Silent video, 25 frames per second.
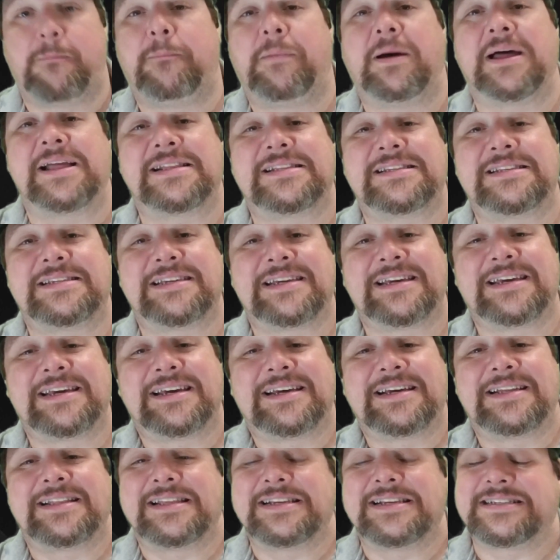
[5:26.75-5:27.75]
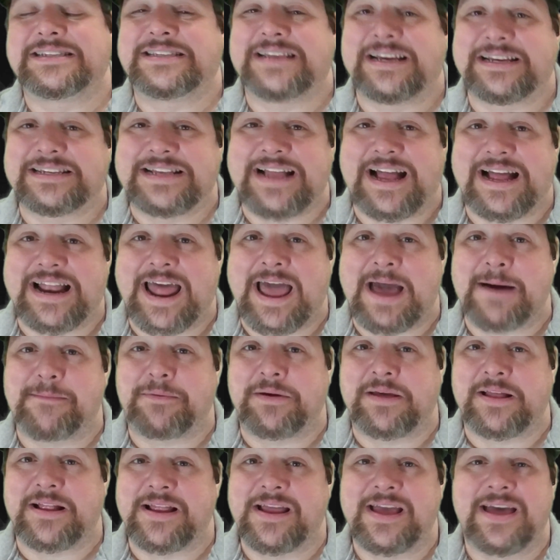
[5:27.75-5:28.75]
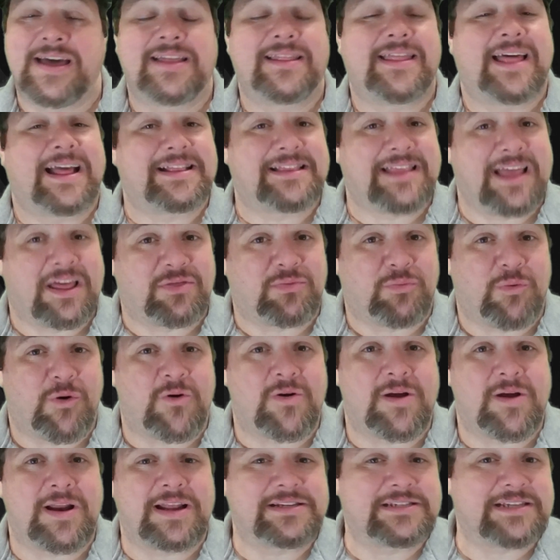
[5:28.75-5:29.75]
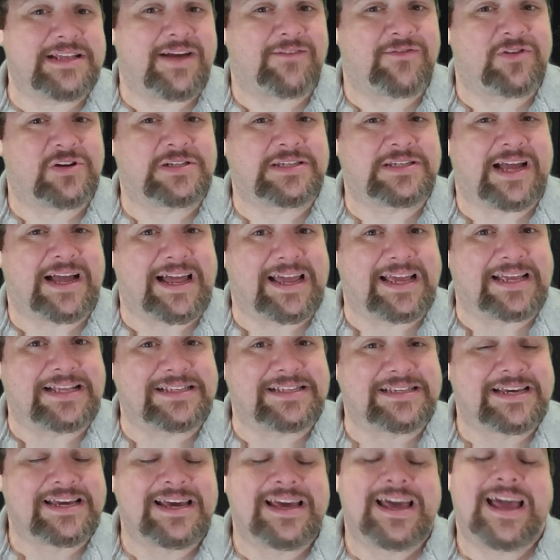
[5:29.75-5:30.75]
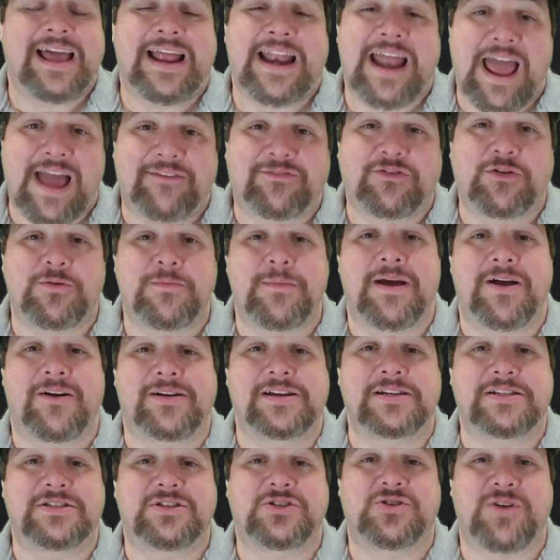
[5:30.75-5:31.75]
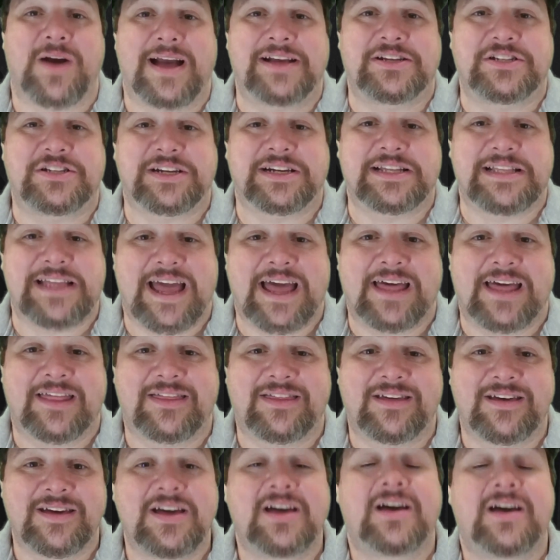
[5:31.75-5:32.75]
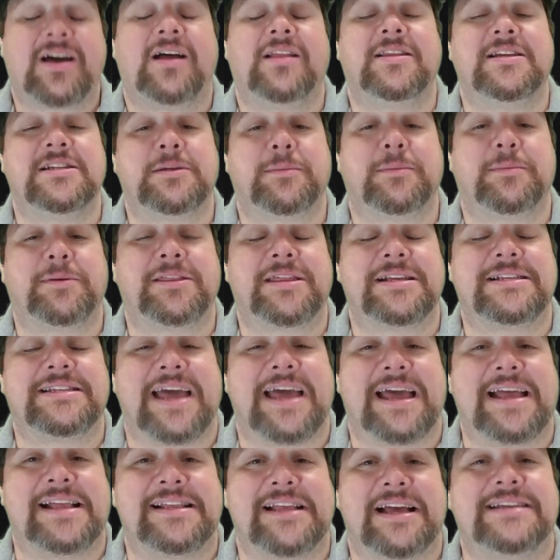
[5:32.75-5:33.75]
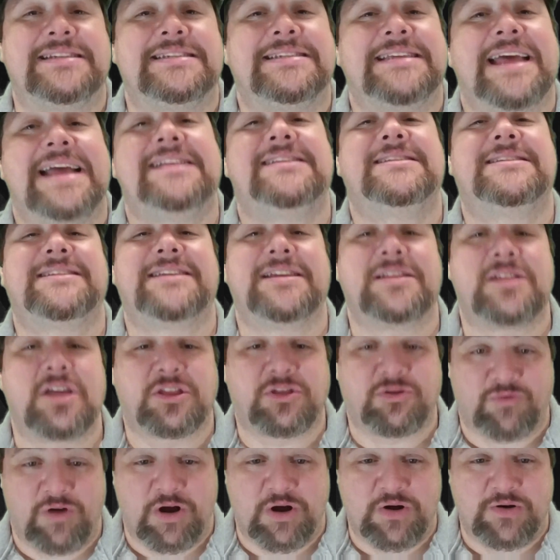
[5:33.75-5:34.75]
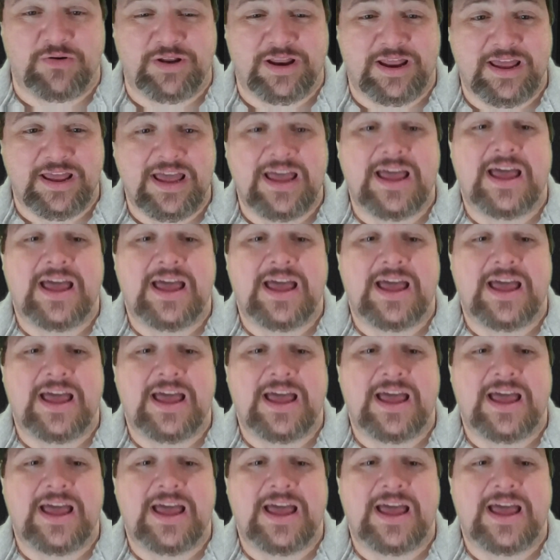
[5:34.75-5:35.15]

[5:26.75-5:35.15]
But this does not happen. That death warrant is never signed. And after Mary's tragic death, Elizabeth ascends to the throne,